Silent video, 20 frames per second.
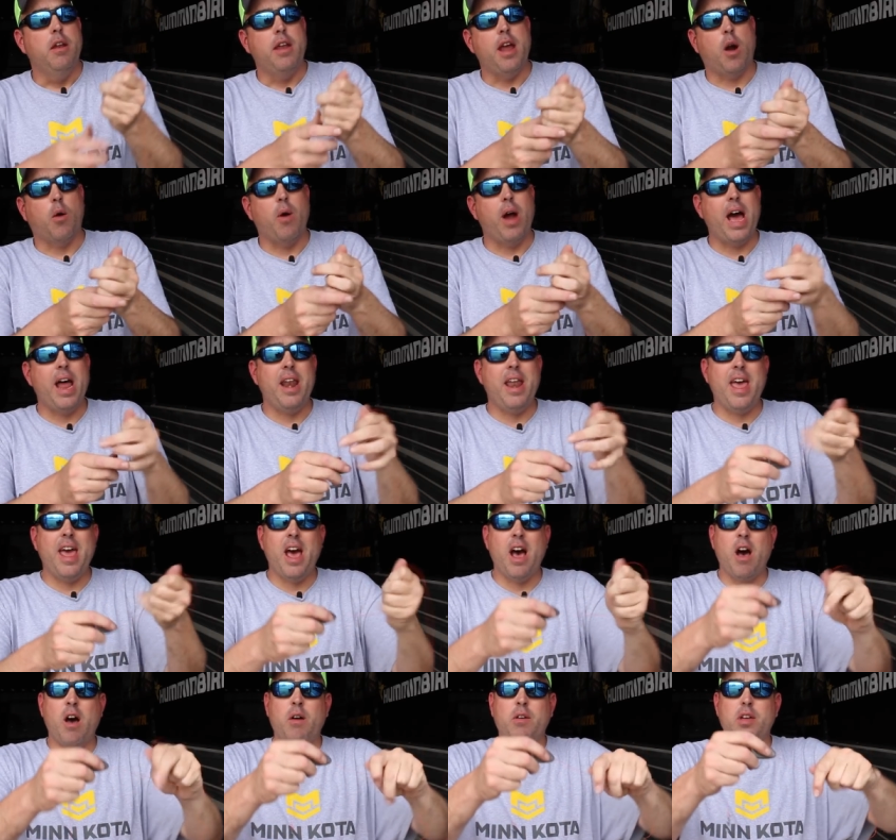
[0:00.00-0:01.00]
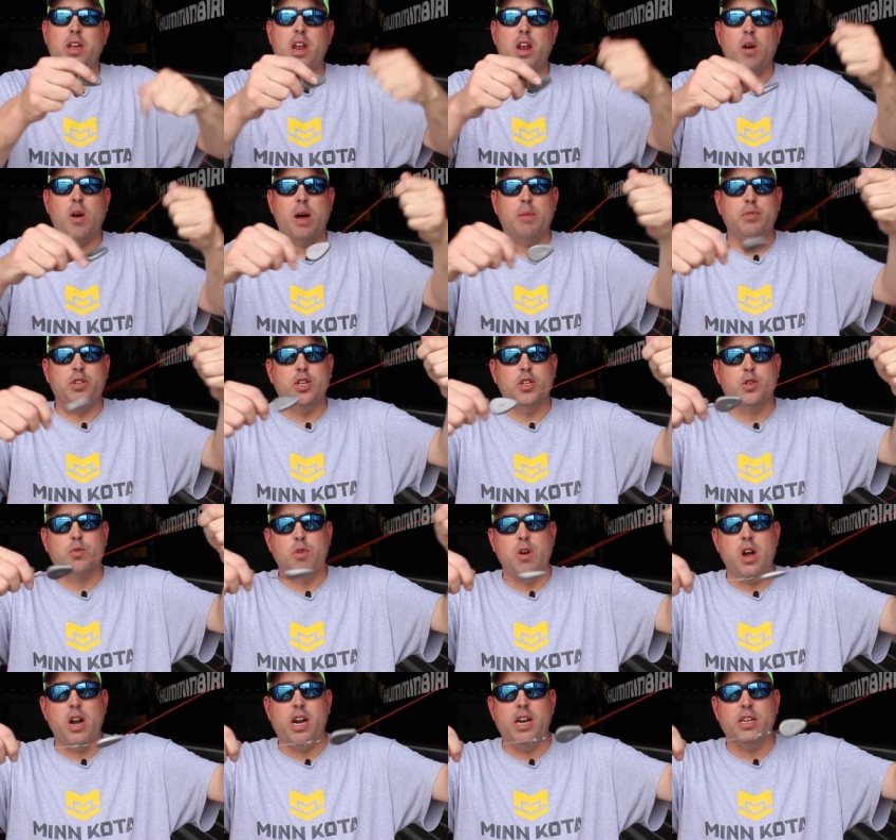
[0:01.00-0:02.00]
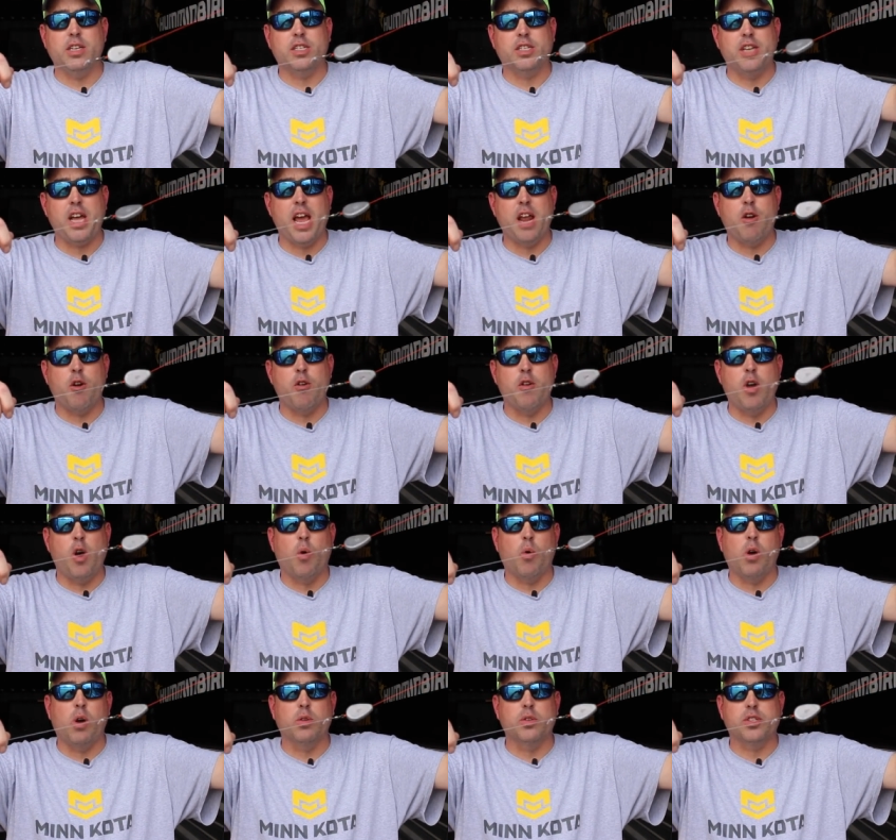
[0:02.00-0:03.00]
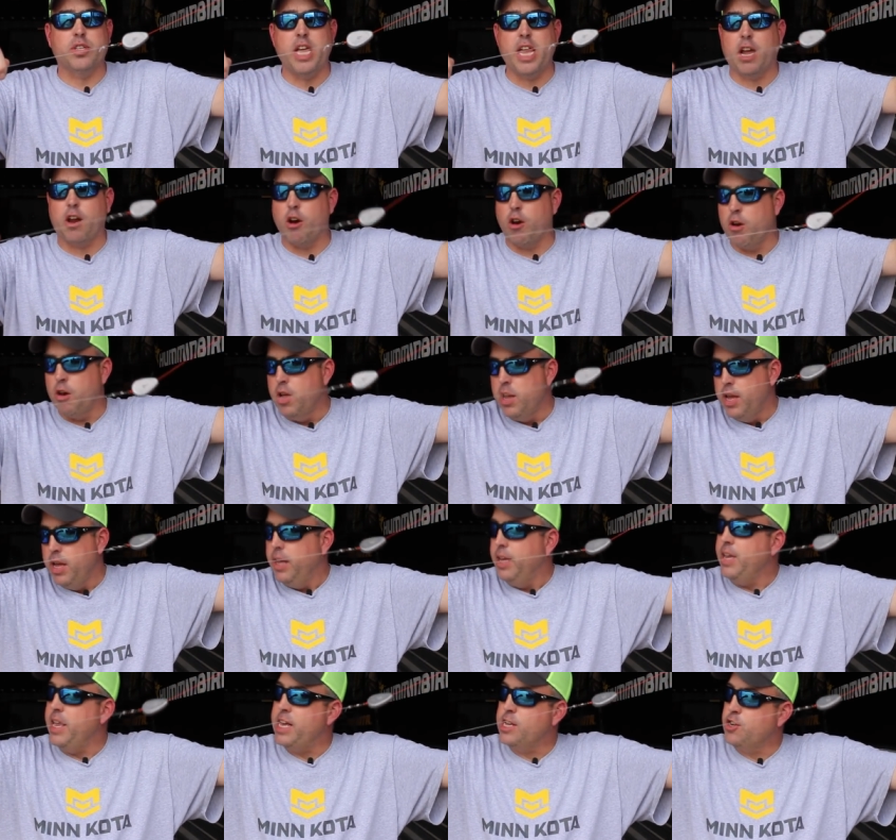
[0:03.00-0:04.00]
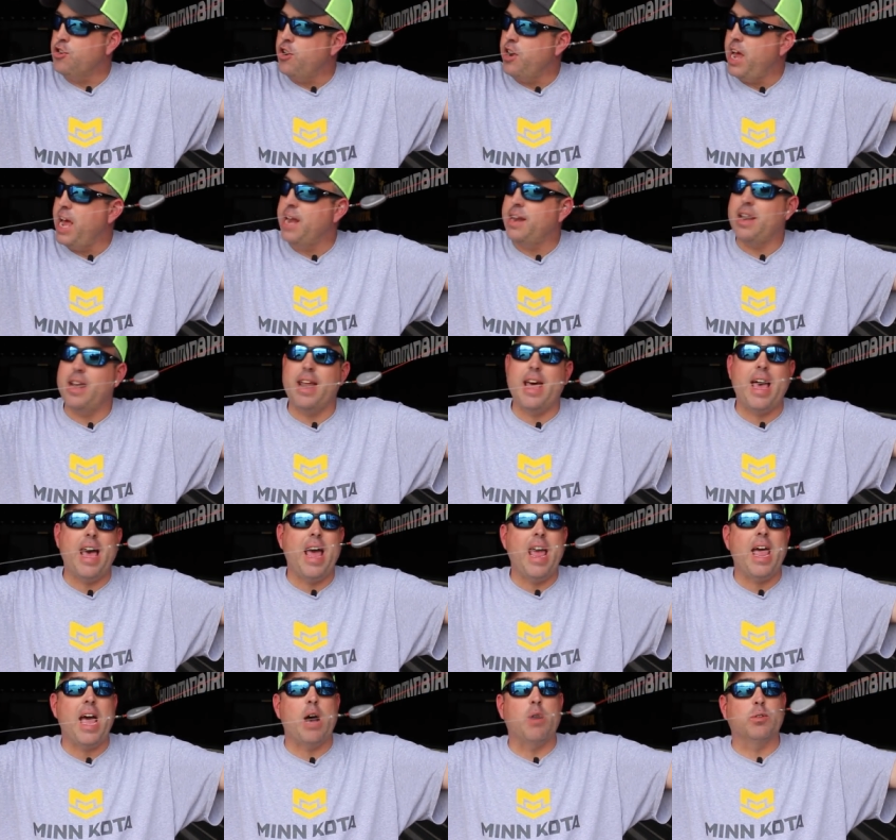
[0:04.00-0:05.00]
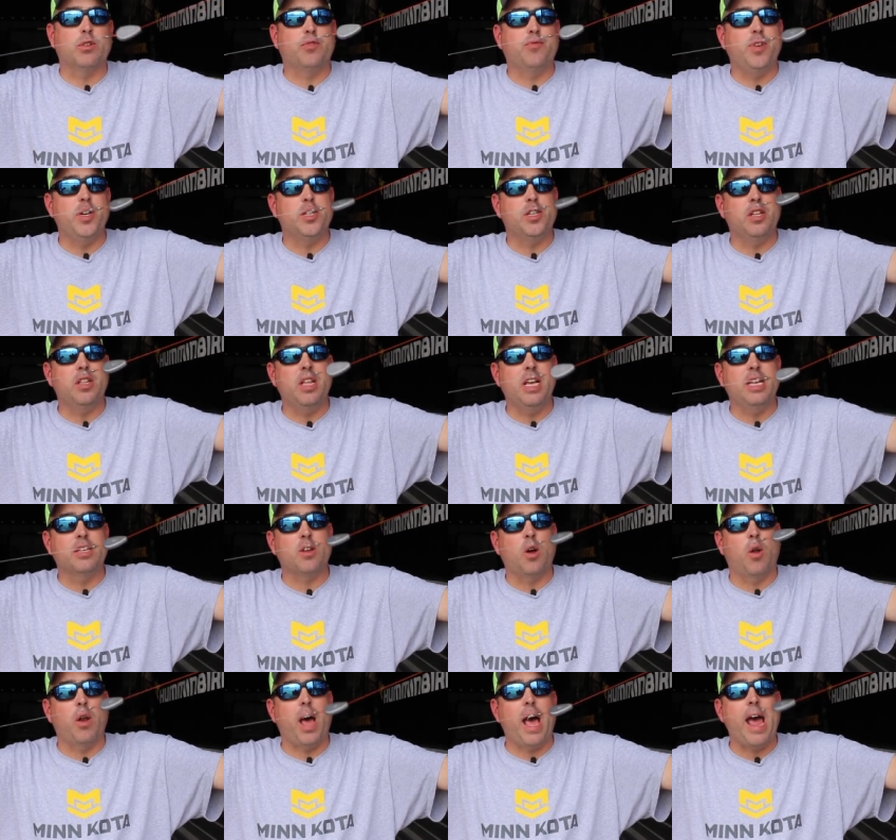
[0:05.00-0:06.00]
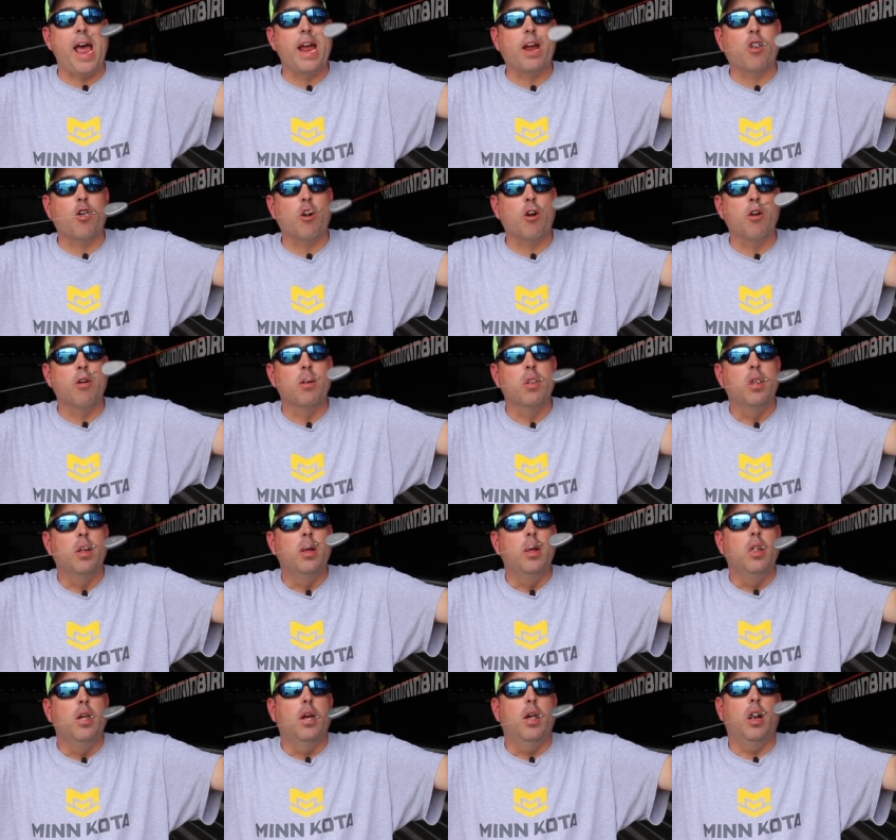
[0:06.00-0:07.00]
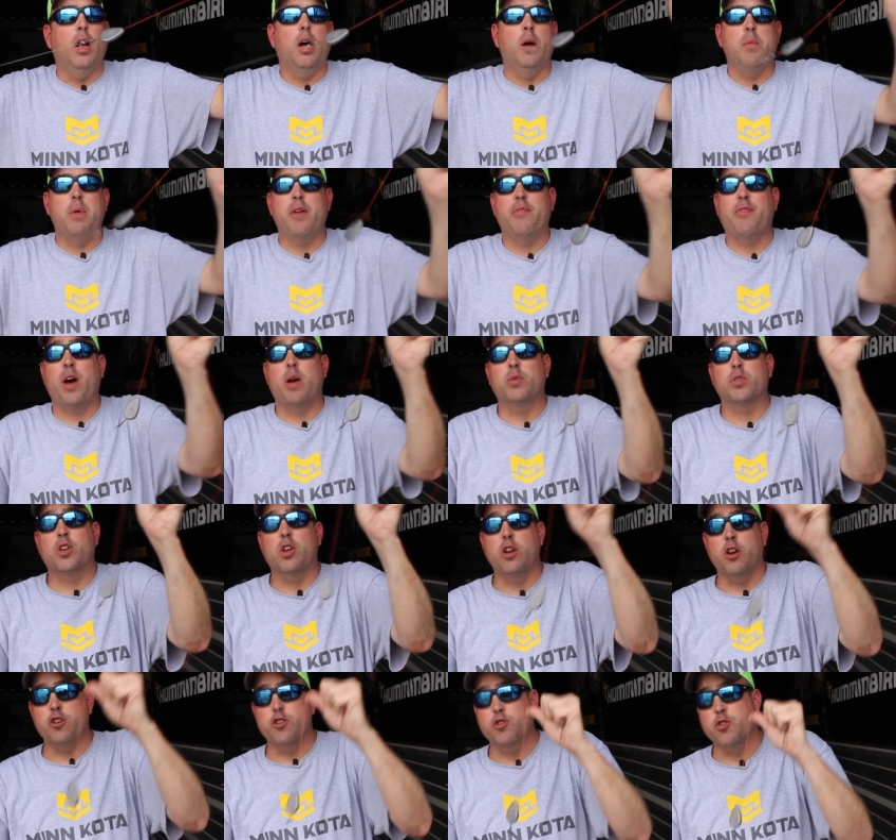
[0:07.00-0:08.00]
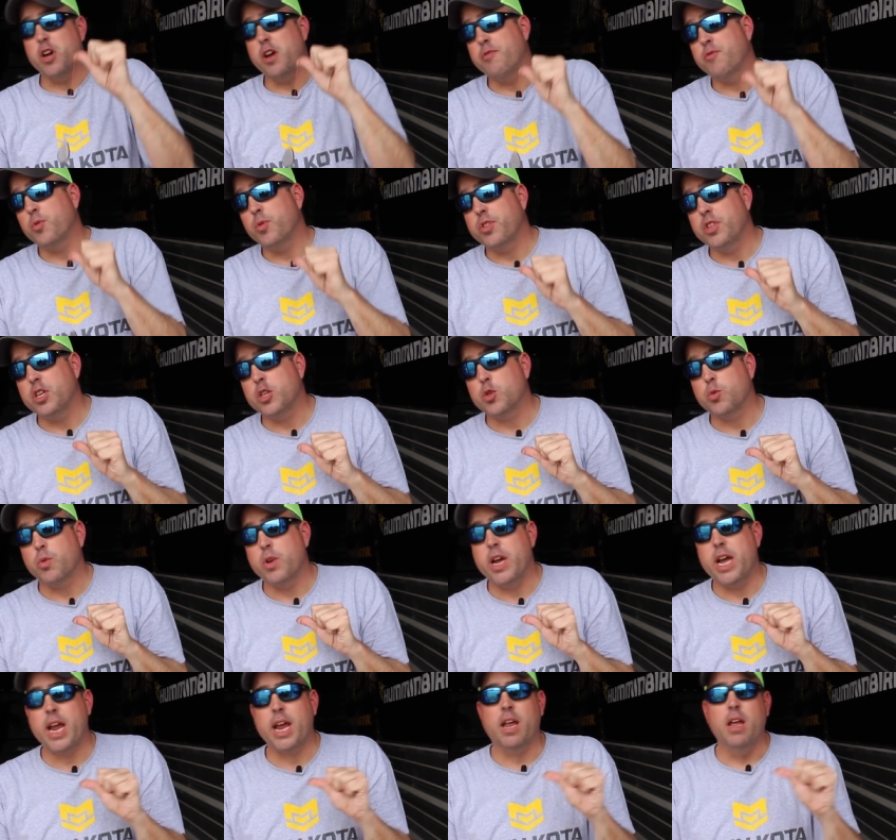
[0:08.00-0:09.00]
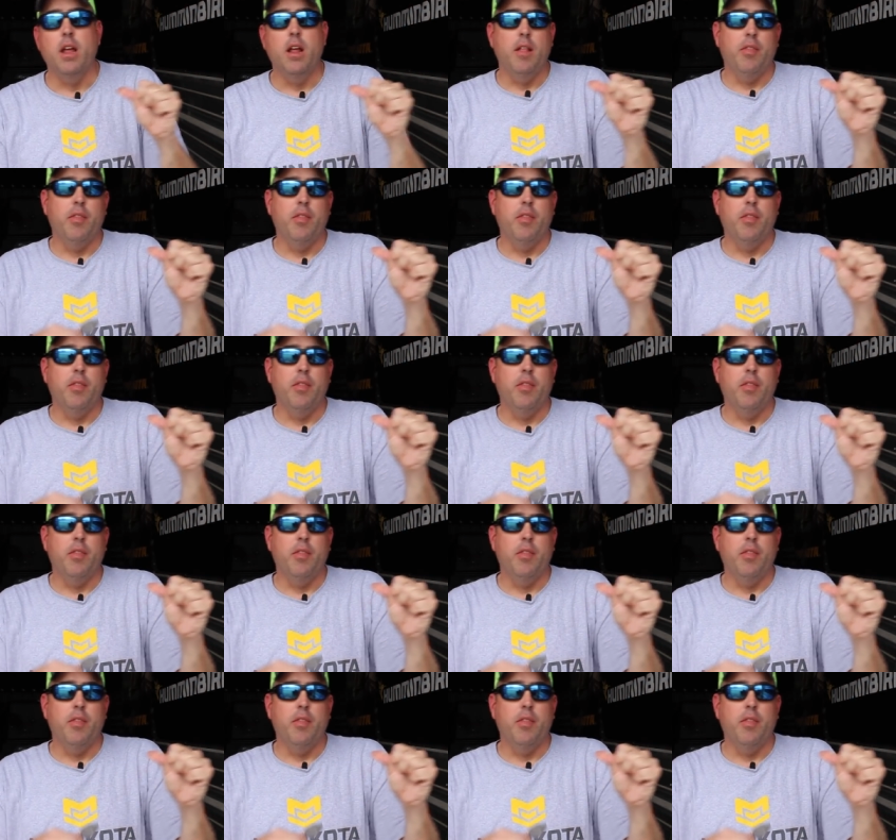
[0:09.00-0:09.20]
Now right now, you know, I'm just running a standard no-roll sinker. Yesterday and today, I was fishing these on anchor. If I was gonna drift with this rig,